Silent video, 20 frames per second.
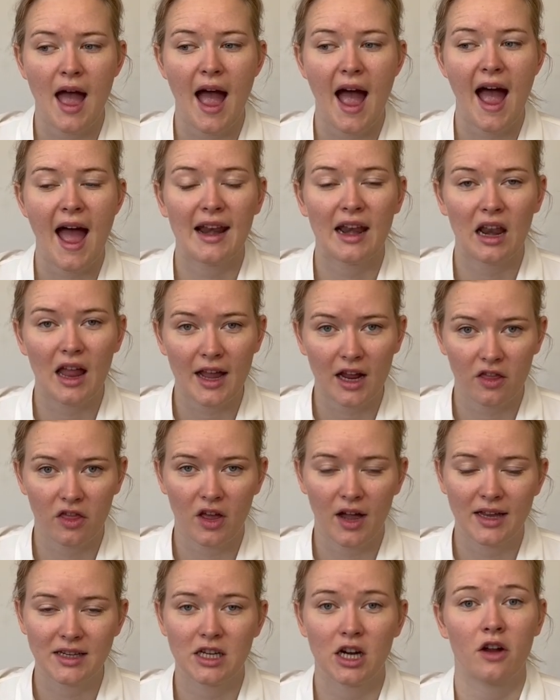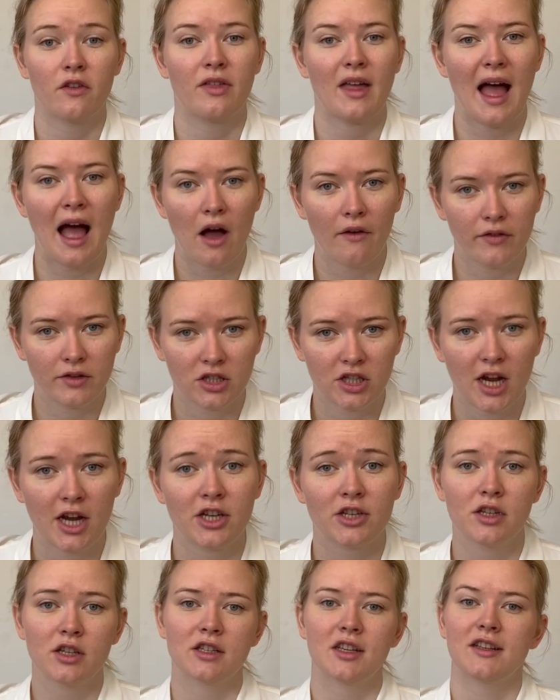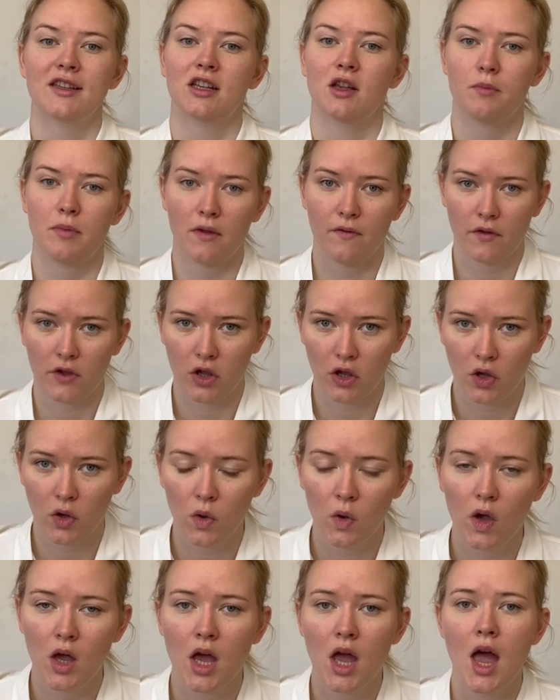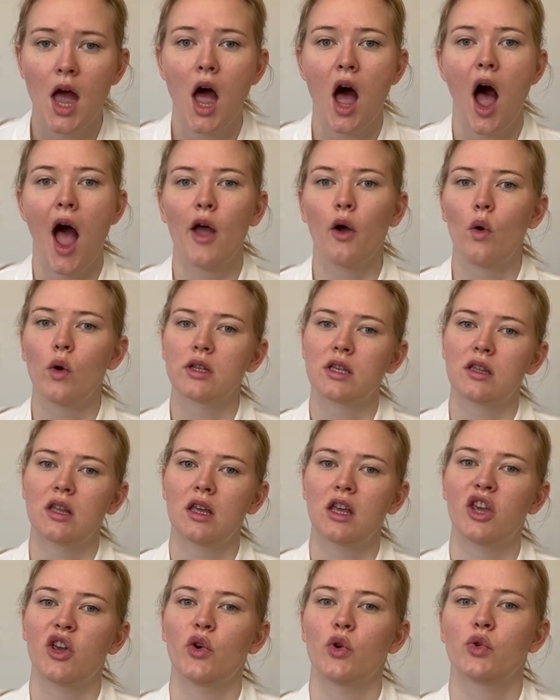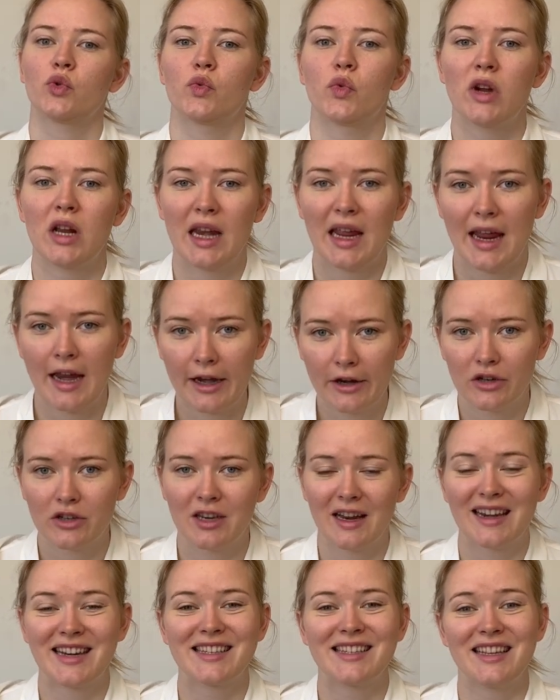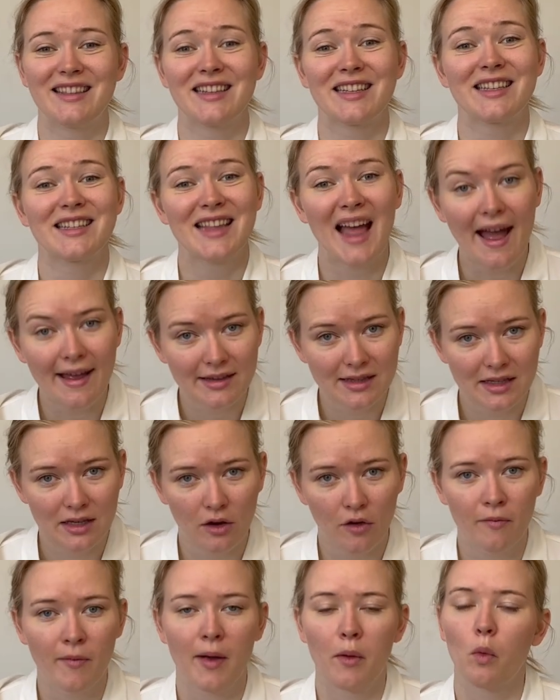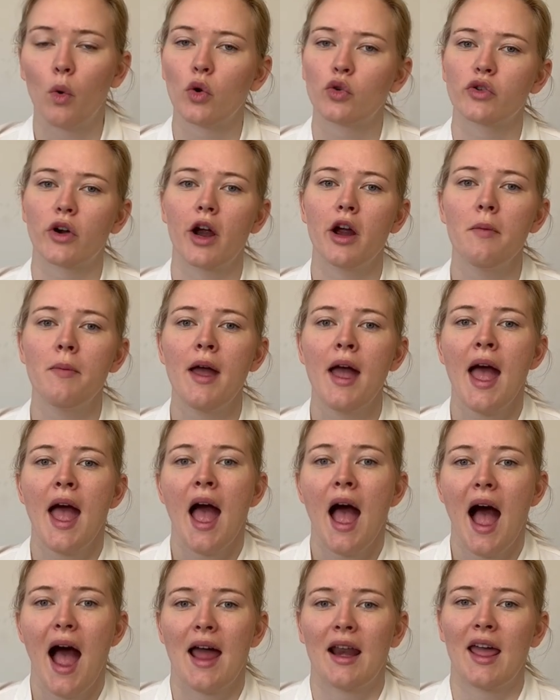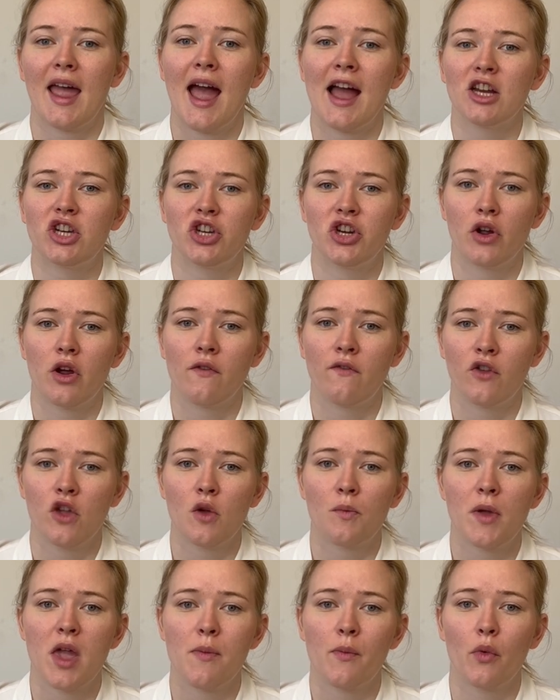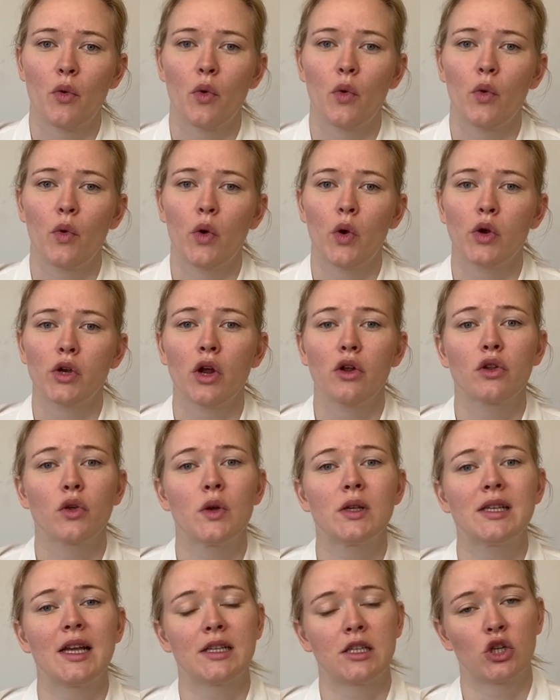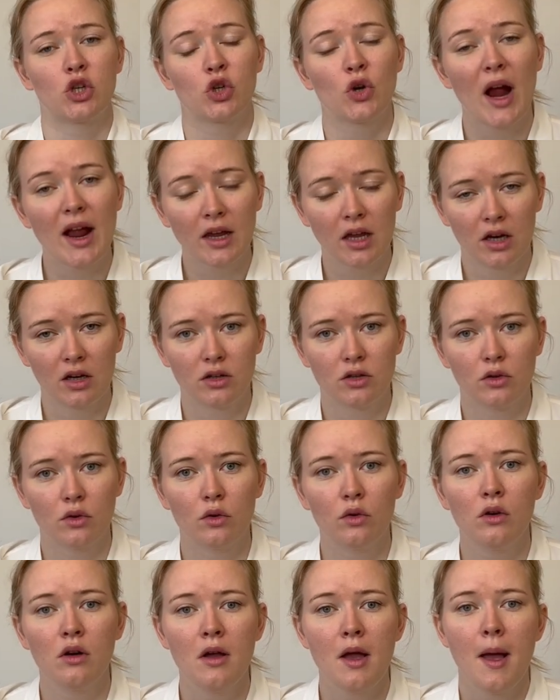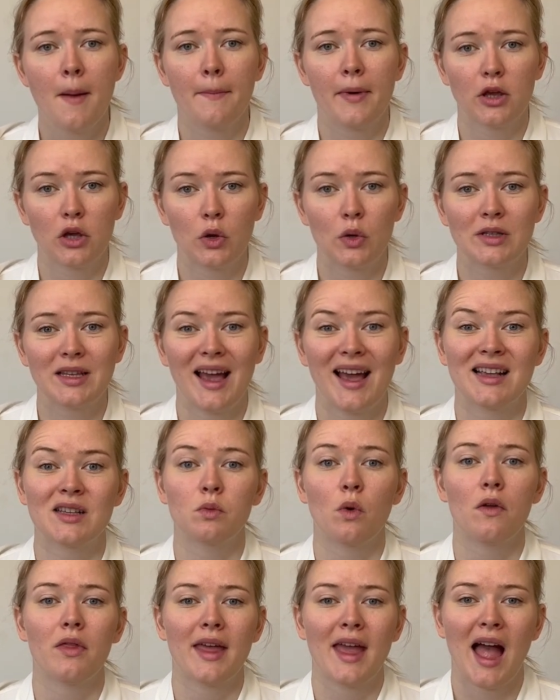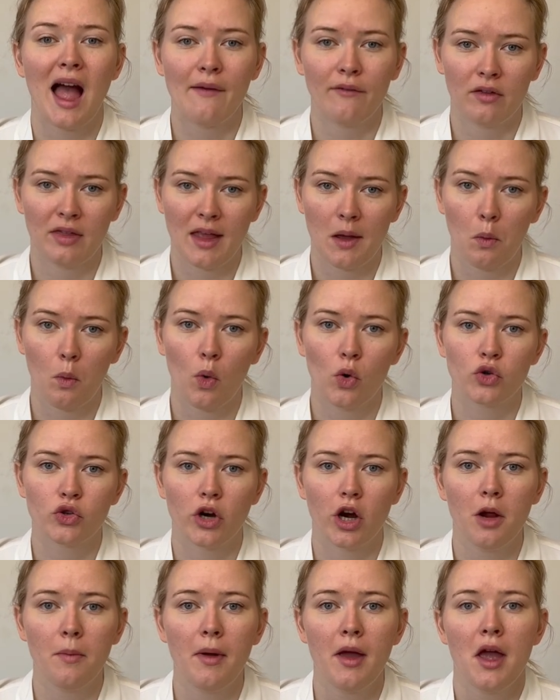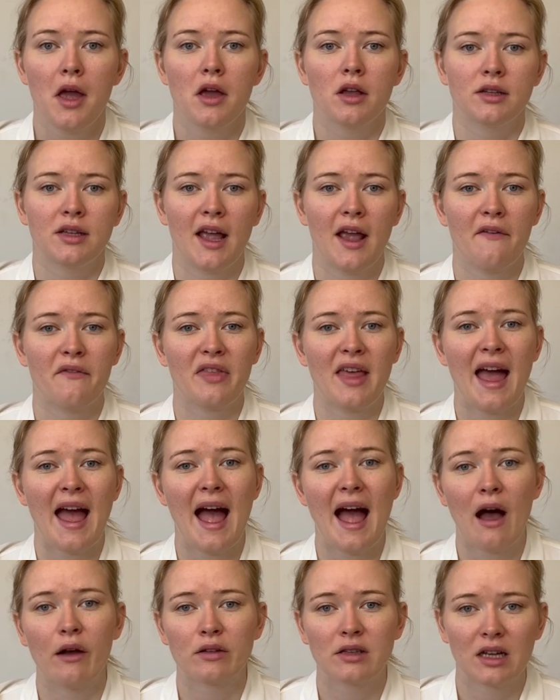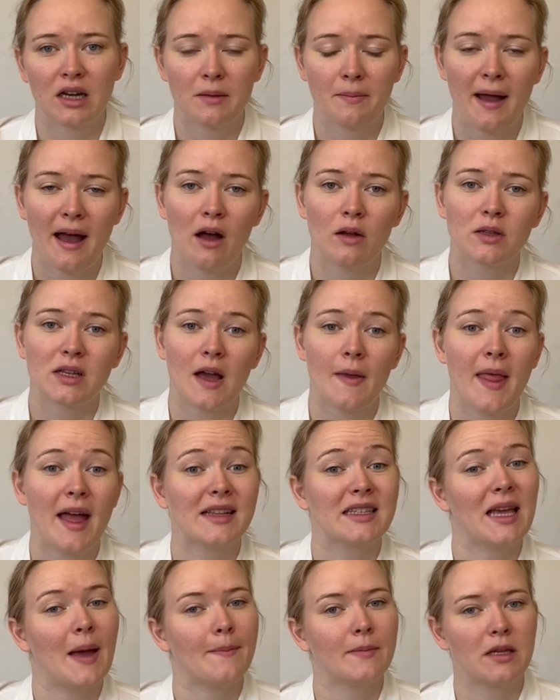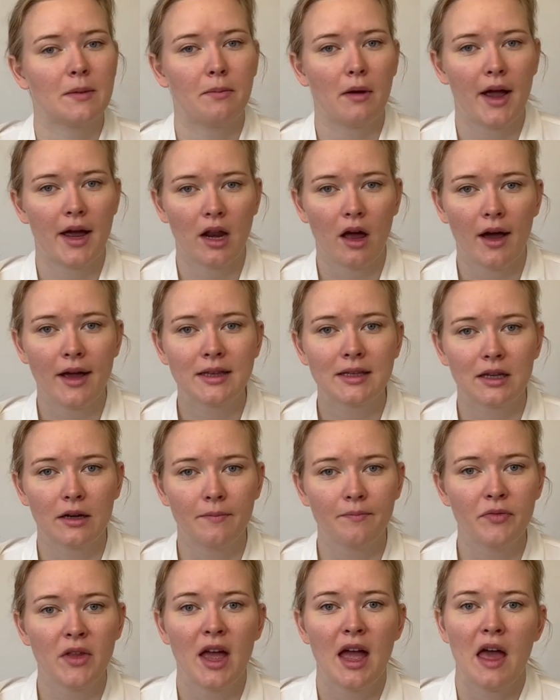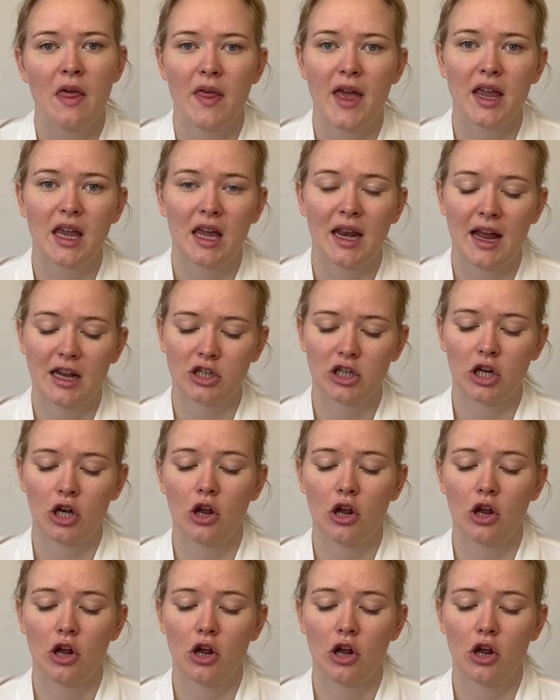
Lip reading: and like the idea of the outfit suggestions, this could be for you. I also think it was really interesting to see the stats of my wardrobe. And I actually know a few people who don't use it as a tracking tool, but use it as what they have in their wardrobe. So if they're out and about and they're tempted by an item, they can actually